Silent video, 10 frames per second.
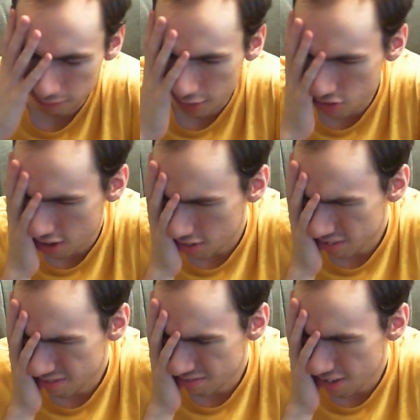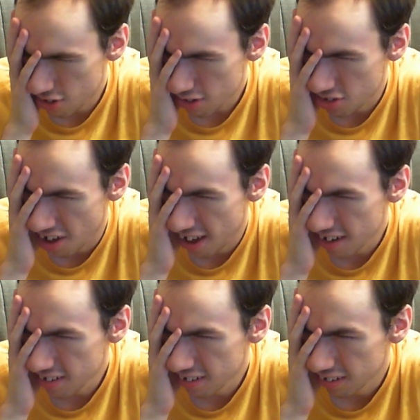Is there a
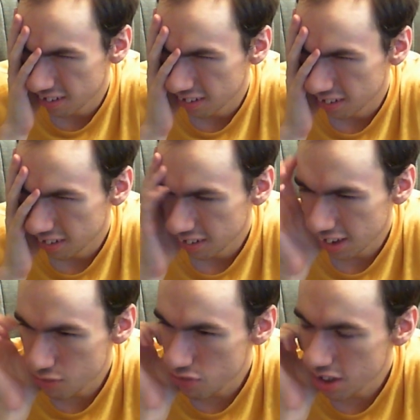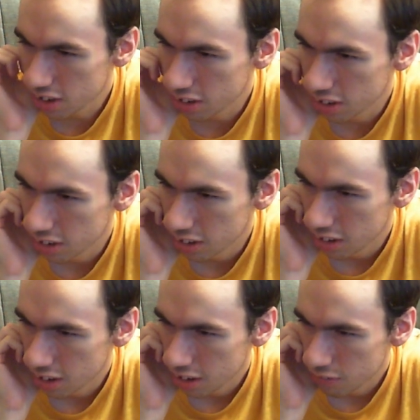10 Glenfiddich?
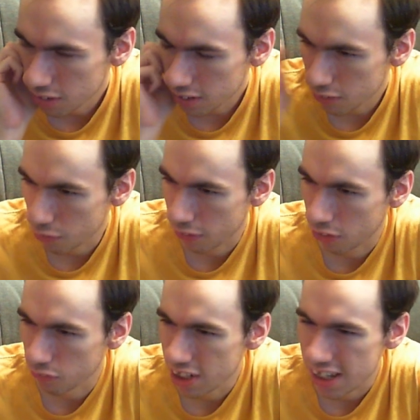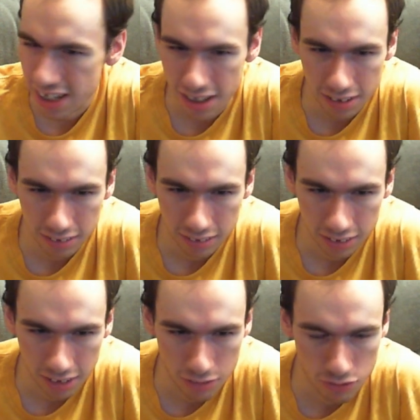I feel like there were 3
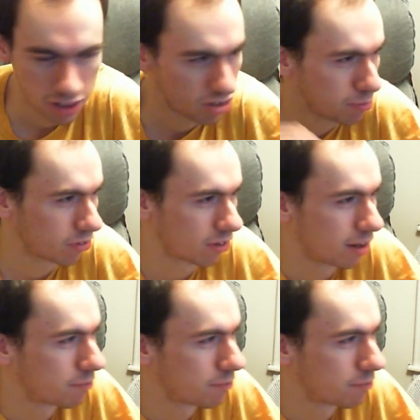Glenfiddichs. Let me look it up.